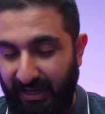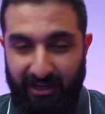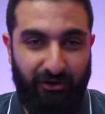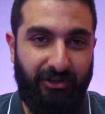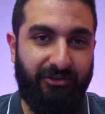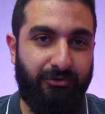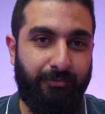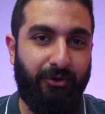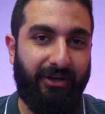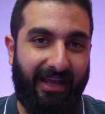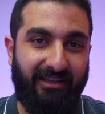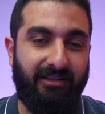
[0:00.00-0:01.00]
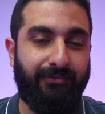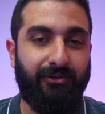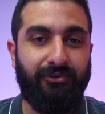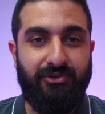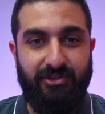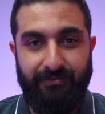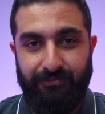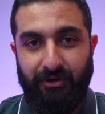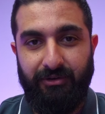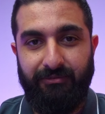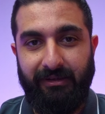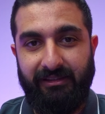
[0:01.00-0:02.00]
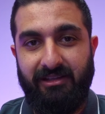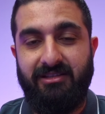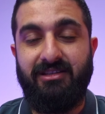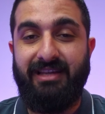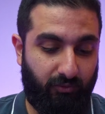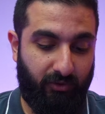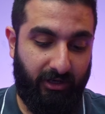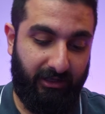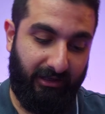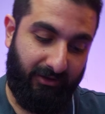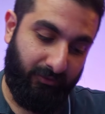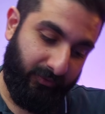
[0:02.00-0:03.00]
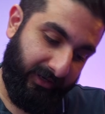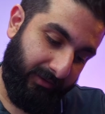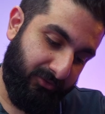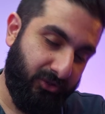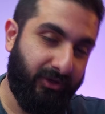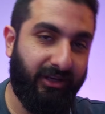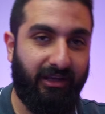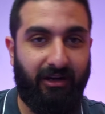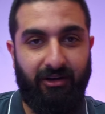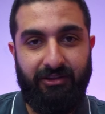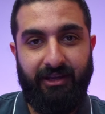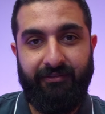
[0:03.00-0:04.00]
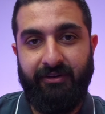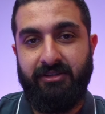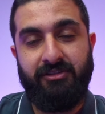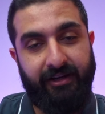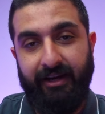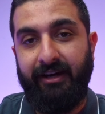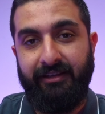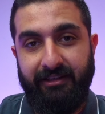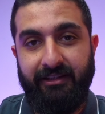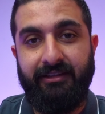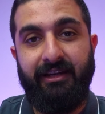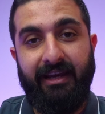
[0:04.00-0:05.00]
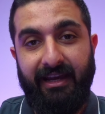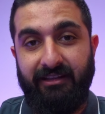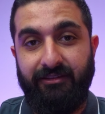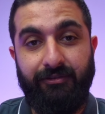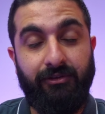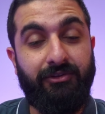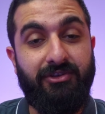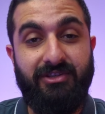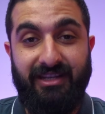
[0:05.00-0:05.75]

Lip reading: I don't need to put ND filters in front of my lenses. While when I'm shooting on the FX3, I need ND filters.